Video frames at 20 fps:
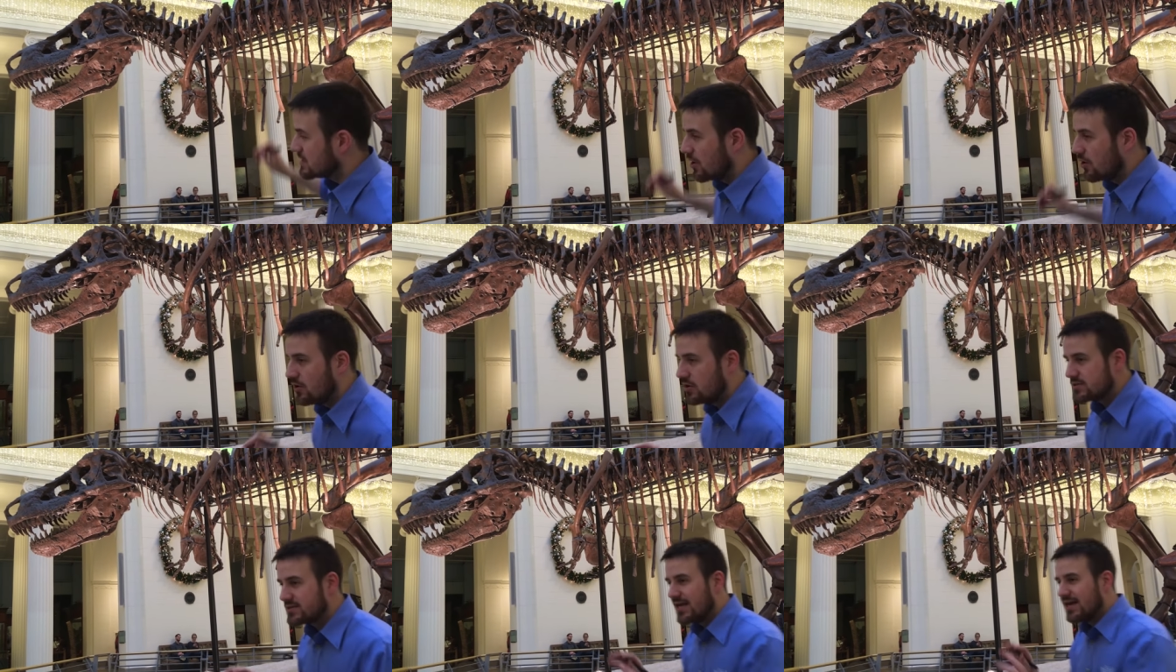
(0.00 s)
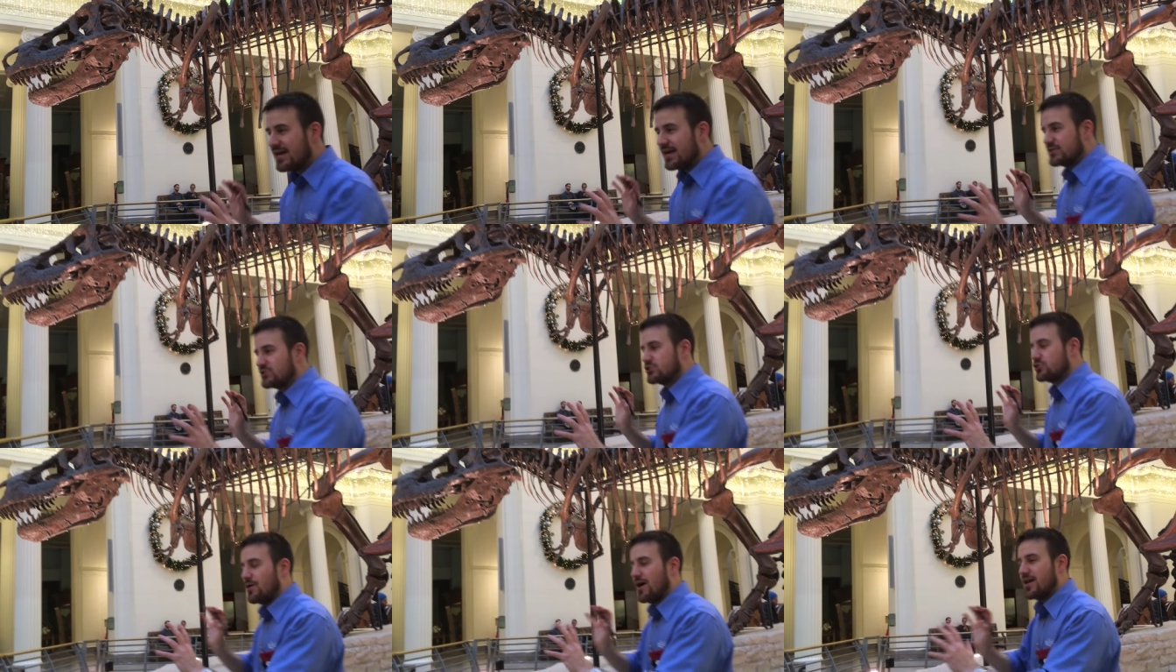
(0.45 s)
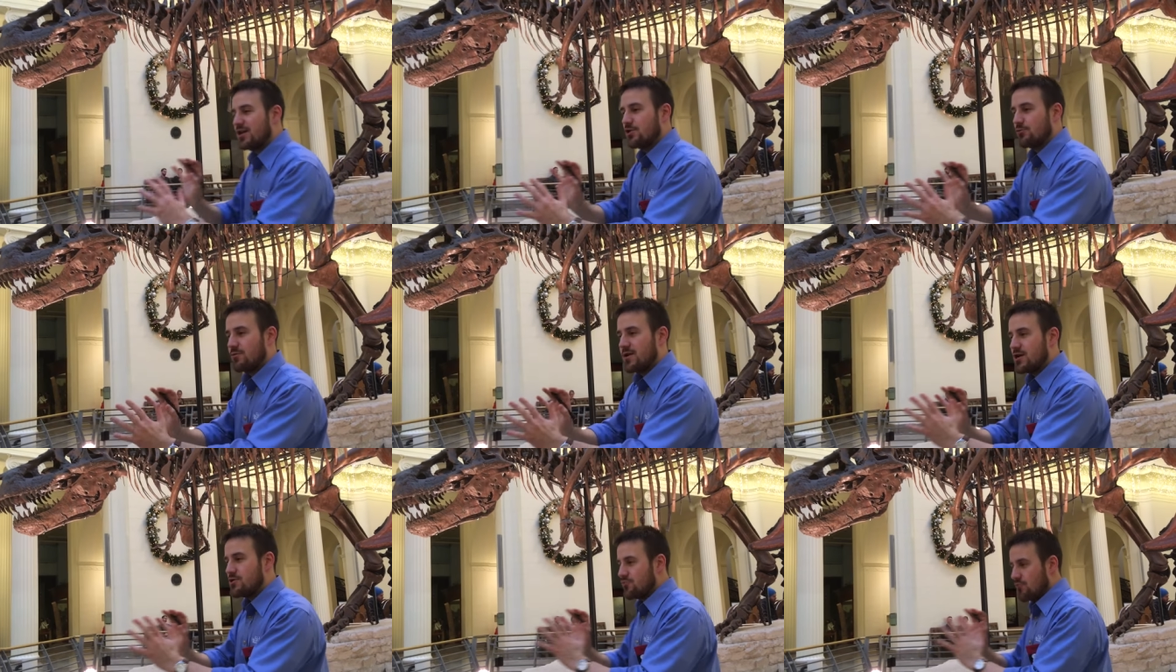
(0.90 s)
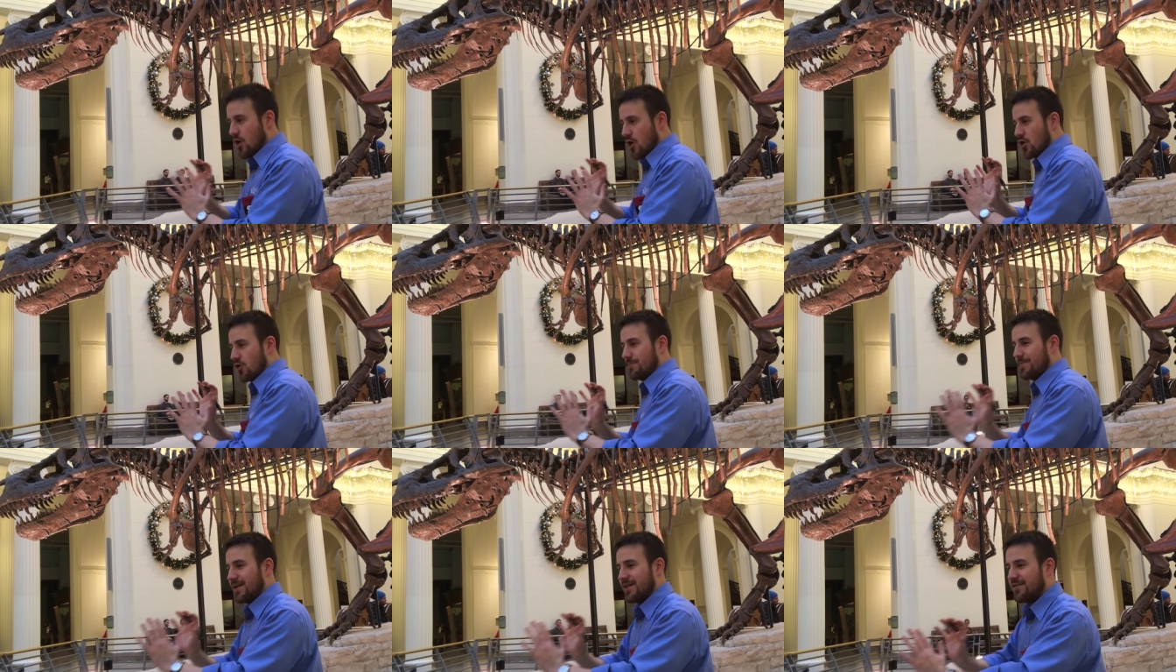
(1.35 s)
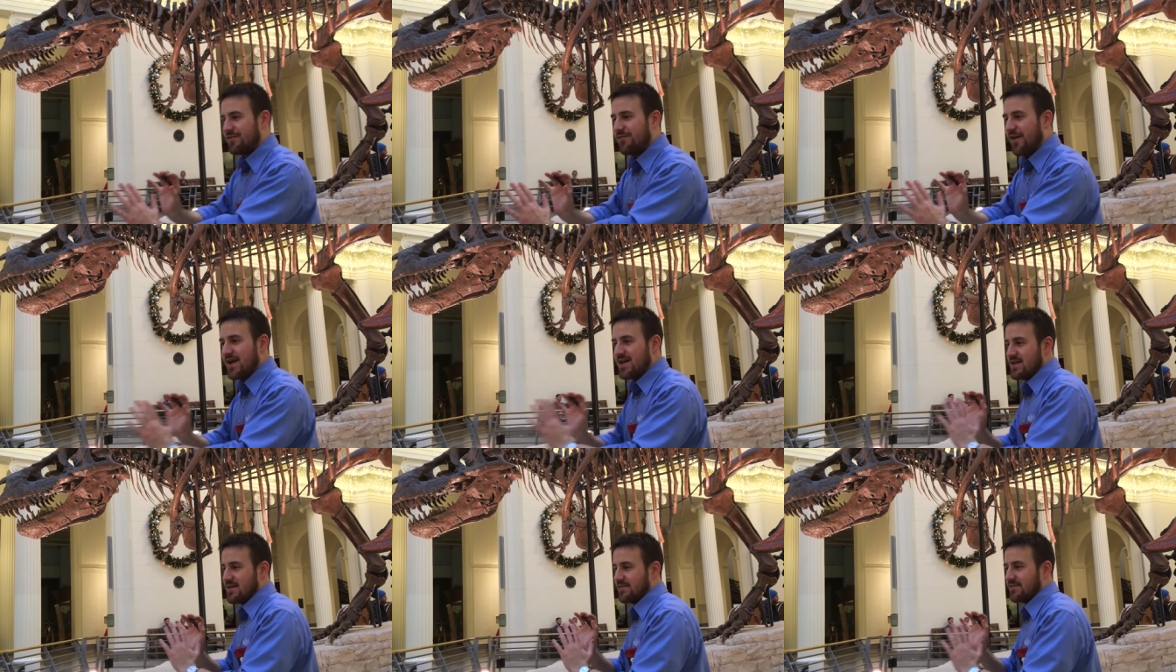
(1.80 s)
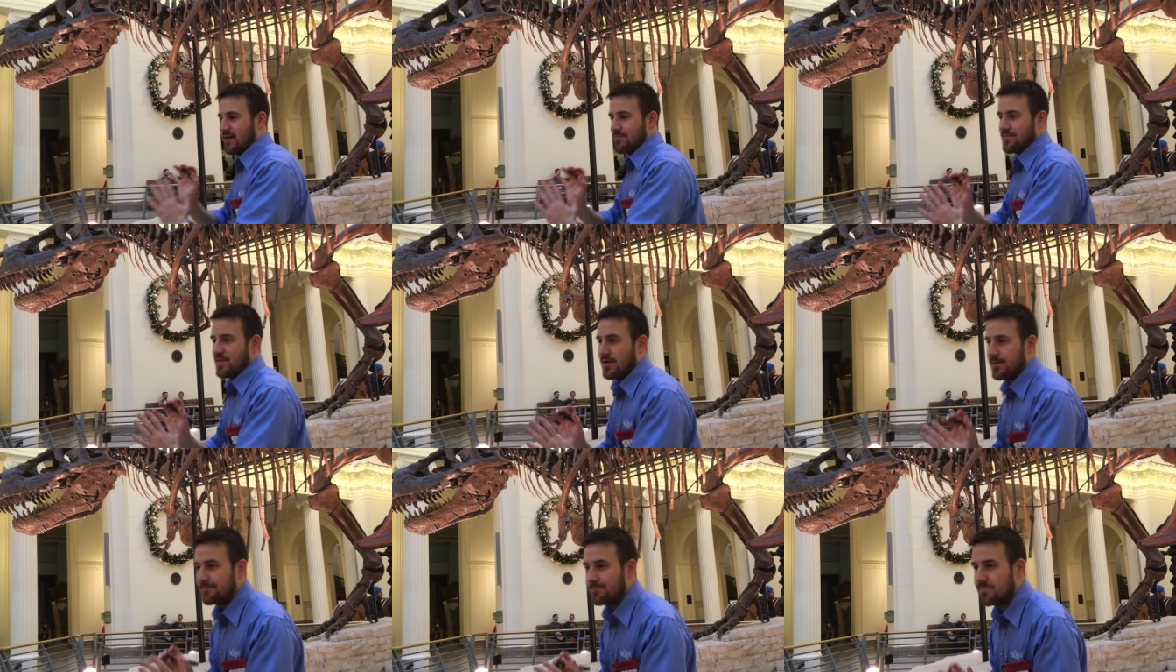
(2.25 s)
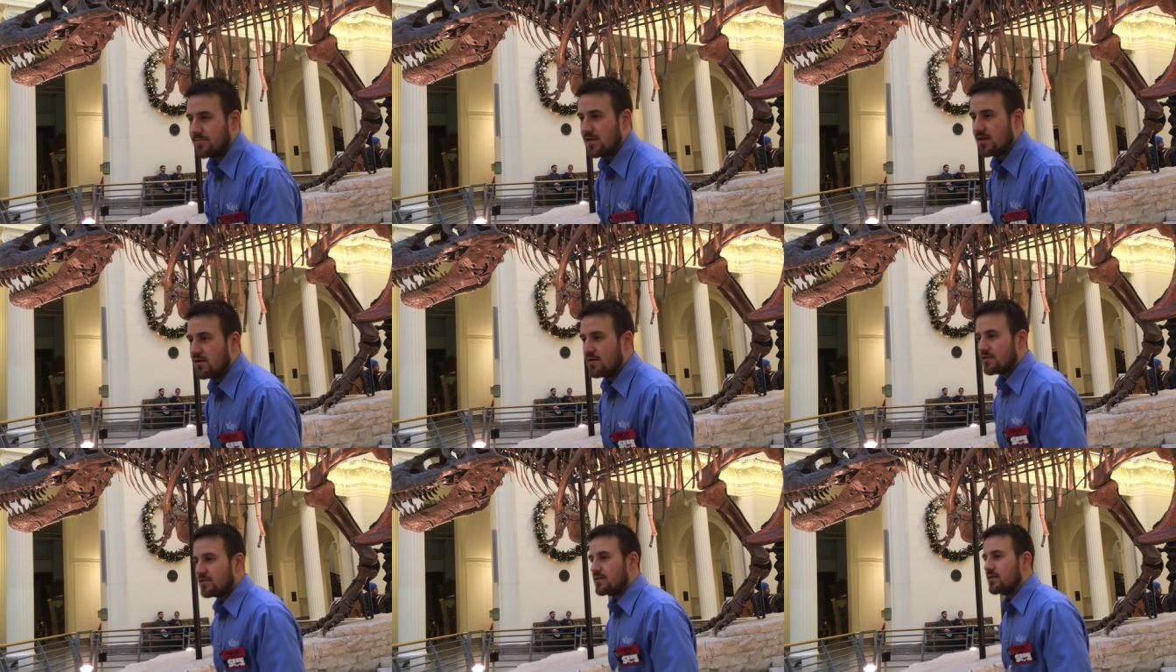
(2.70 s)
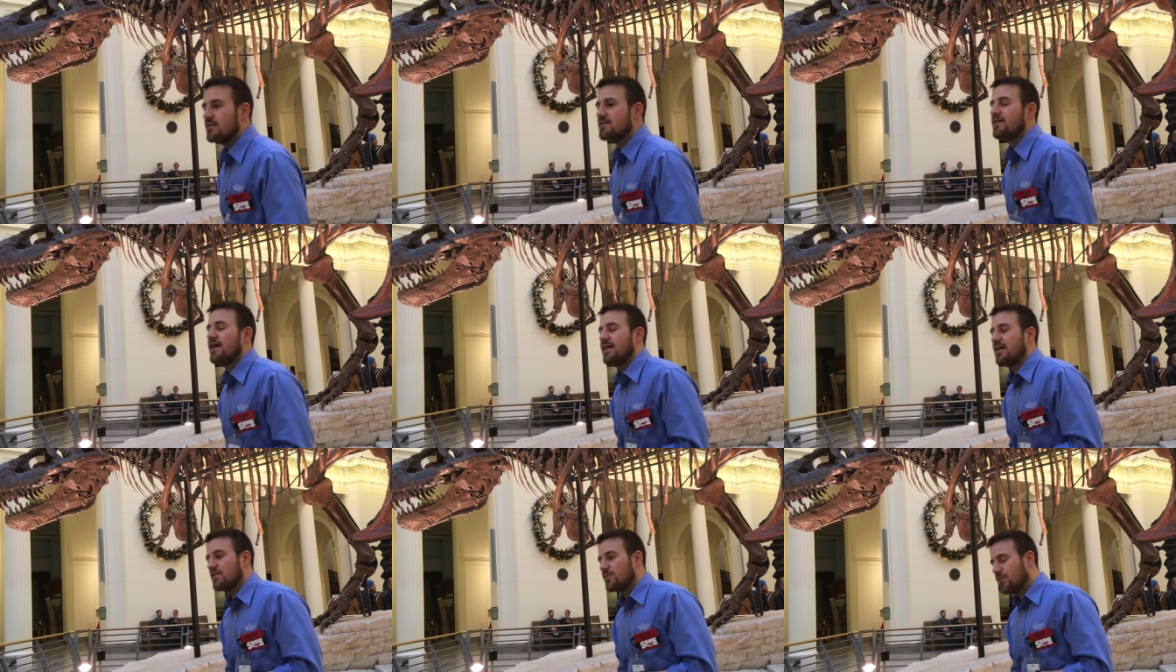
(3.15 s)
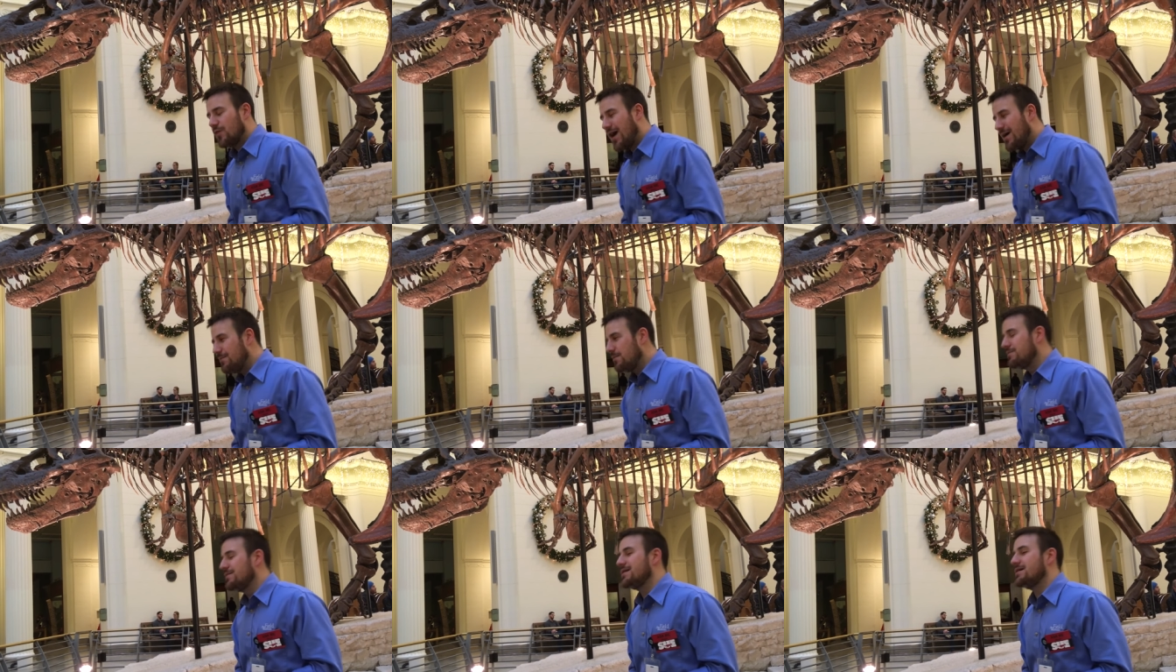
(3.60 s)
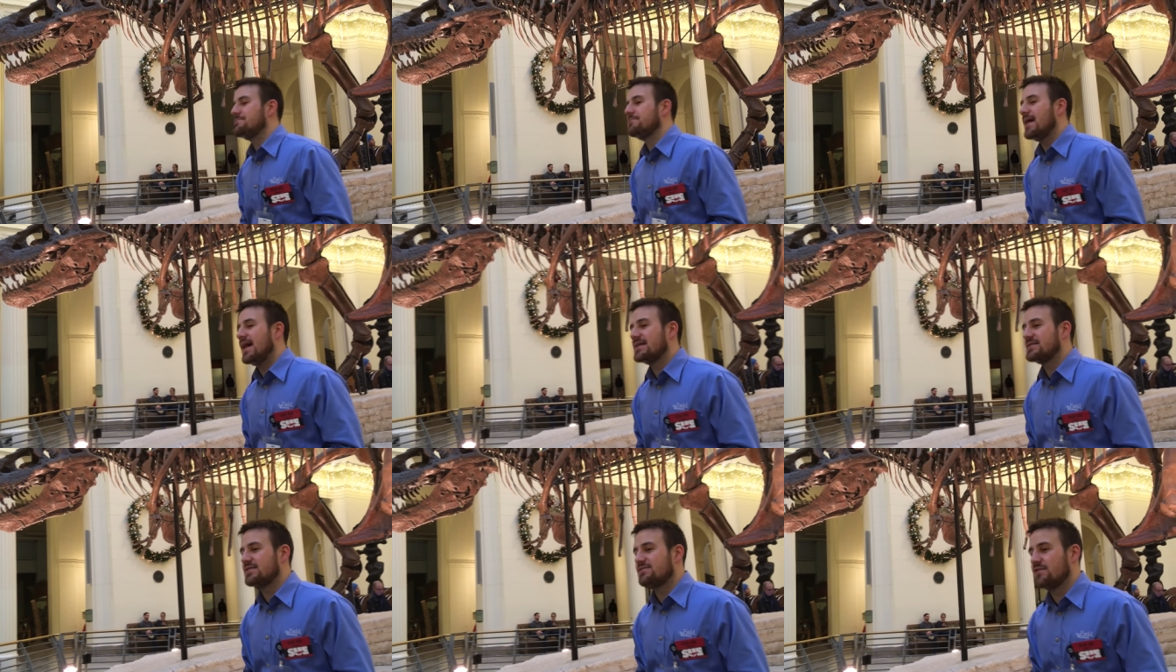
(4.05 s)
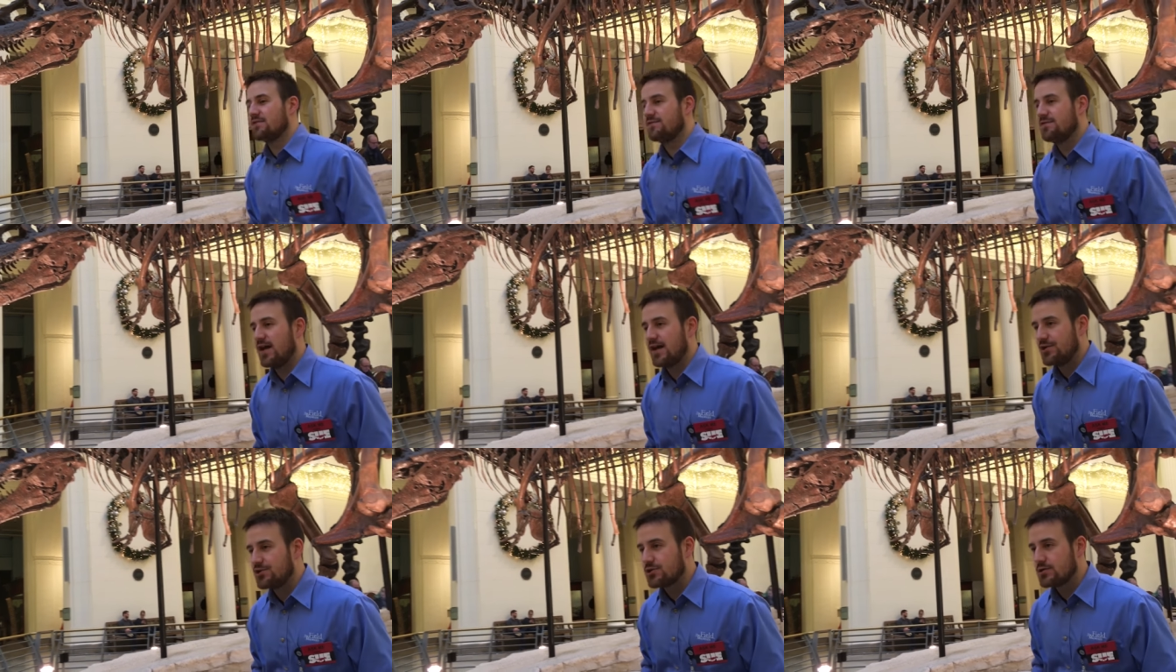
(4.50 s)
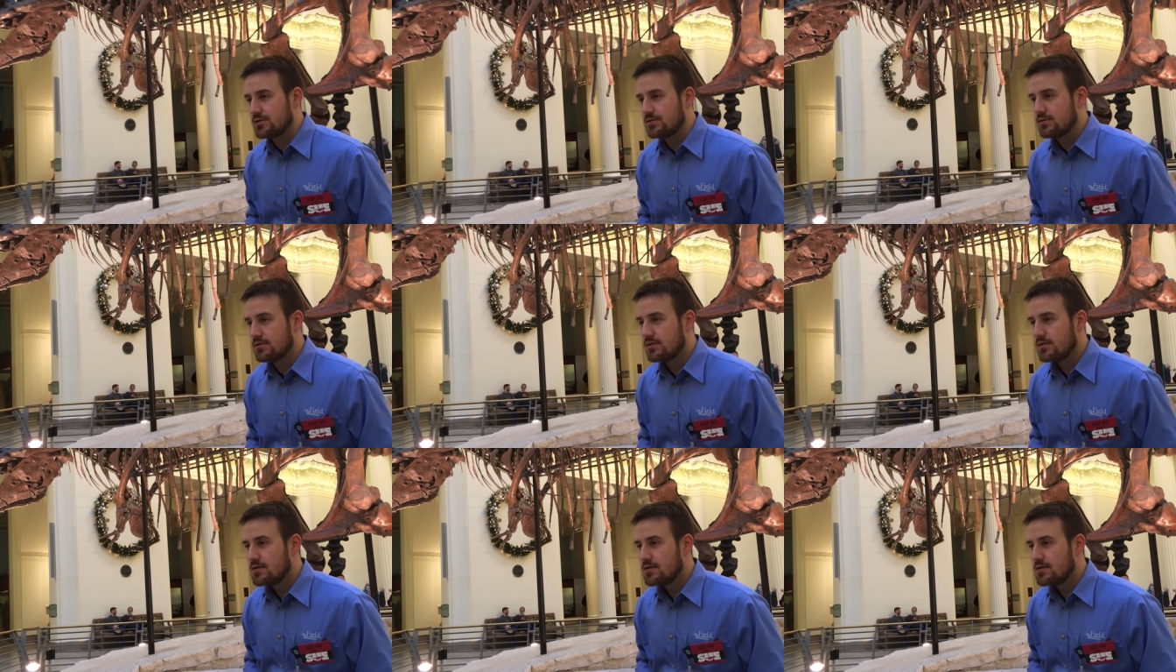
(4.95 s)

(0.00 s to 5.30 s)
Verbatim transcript: these holes, it's trying to regrow, but it's fighting something. It looks like it's probably a massive infection.